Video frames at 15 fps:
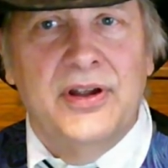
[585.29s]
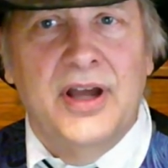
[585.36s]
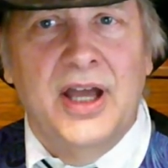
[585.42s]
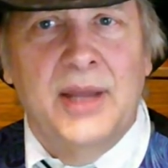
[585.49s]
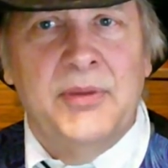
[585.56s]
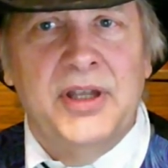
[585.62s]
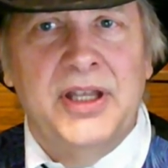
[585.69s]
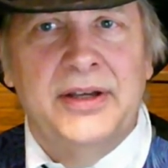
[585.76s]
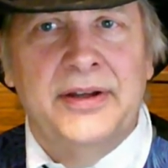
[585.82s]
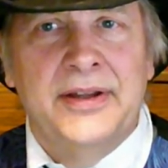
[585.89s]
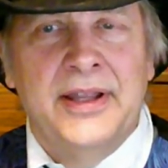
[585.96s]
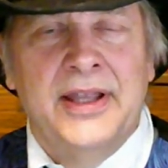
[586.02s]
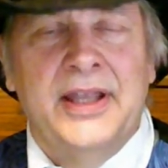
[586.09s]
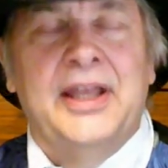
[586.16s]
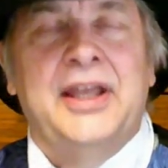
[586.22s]
I mean,
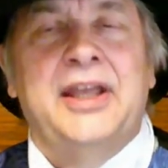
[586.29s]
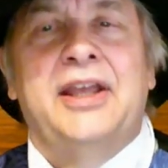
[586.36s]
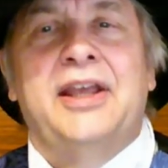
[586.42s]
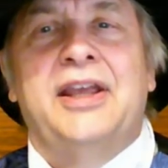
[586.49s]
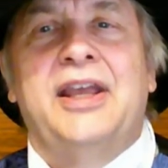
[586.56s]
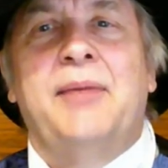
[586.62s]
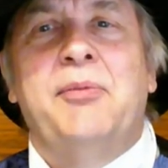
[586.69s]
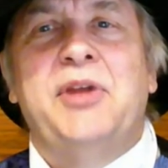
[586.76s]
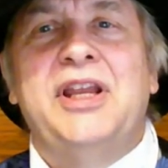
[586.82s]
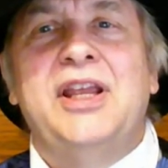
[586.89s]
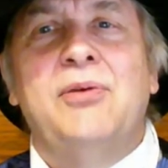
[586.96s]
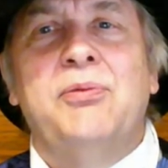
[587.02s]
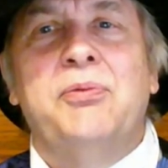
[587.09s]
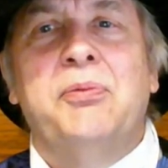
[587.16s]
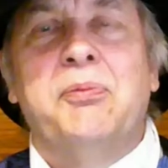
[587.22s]
I mean
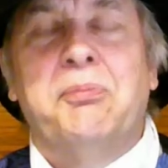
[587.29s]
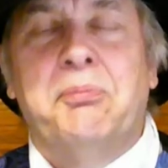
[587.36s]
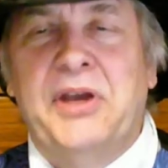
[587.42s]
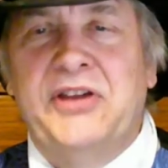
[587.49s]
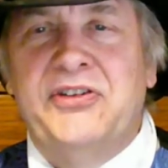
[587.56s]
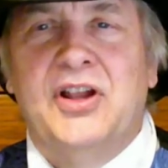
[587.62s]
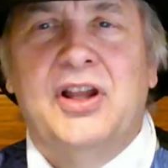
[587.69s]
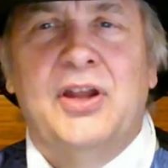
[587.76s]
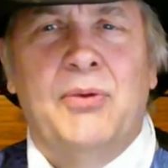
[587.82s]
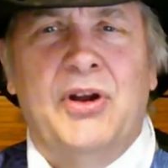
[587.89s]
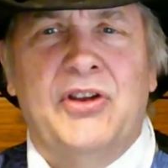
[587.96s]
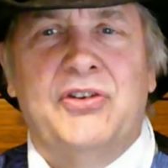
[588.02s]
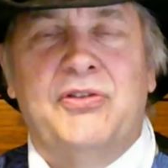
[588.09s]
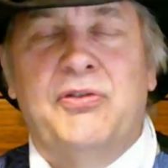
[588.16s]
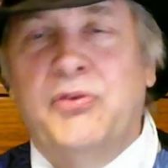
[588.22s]
he basically
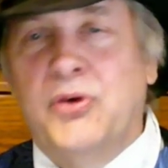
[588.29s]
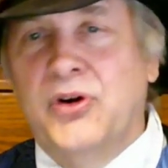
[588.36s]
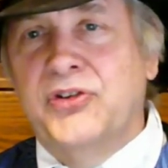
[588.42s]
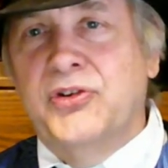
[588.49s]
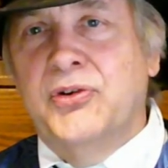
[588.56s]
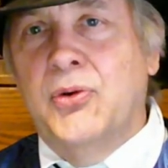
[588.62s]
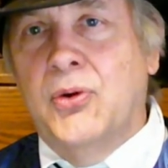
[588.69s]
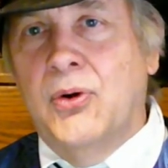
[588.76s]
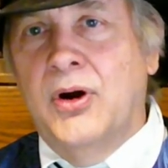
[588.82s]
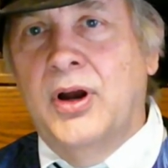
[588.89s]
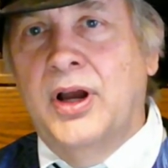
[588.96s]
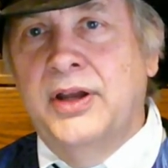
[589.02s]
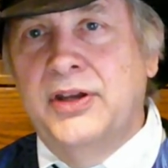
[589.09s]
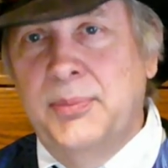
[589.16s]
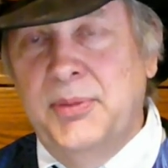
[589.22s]
wants to force
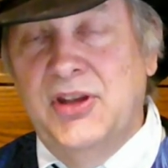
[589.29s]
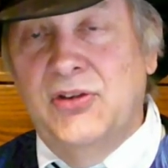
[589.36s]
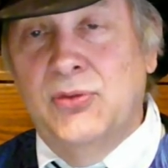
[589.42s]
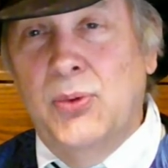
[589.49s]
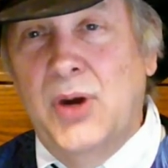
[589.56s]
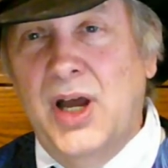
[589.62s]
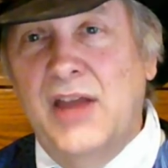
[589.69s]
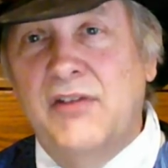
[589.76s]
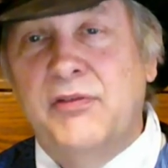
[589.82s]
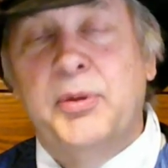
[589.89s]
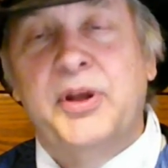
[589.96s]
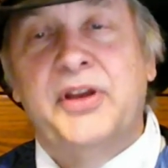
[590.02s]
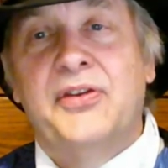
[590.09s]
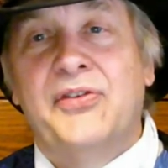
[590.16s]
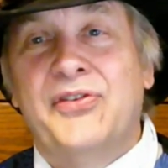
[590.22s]
Cora to be his wife,
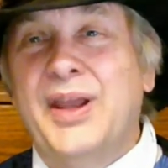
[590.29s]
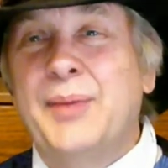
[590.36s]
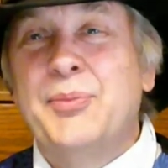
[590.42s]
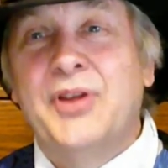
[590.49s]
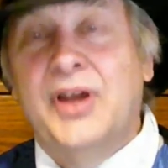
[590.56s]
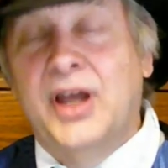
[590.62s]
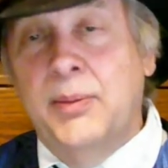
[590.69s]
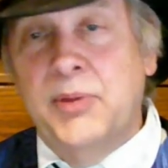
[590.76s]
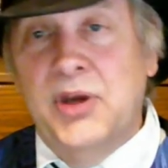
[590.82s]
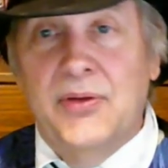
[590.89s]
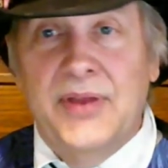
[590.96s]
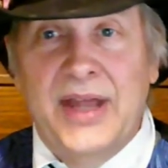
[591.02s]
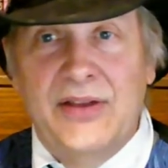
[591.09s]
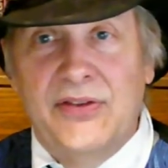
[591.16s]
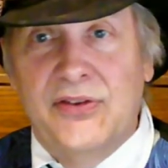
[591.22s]
but at the same time, you
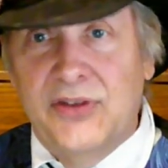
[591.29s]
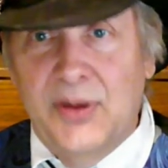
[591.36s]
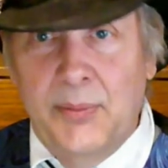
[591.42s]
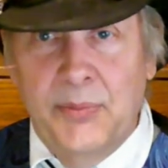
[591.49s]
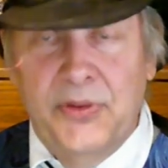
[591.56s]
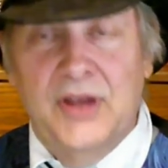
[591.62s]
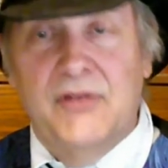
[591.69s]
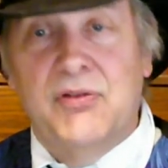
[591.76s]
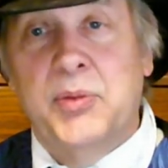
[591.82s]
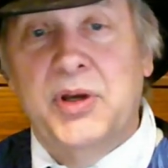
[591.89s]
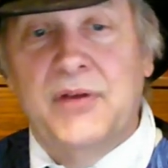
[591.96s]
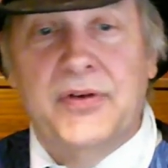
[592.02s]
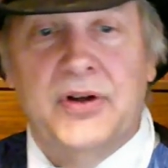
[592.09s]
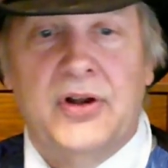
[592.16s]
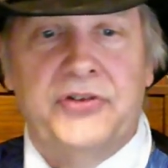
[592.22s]
know, that's something from a
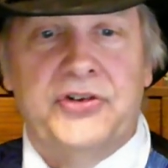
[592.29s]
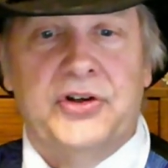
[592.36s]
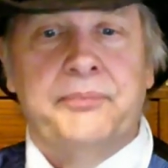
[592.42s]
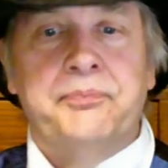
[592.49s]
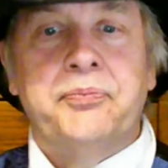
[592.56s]
different culture.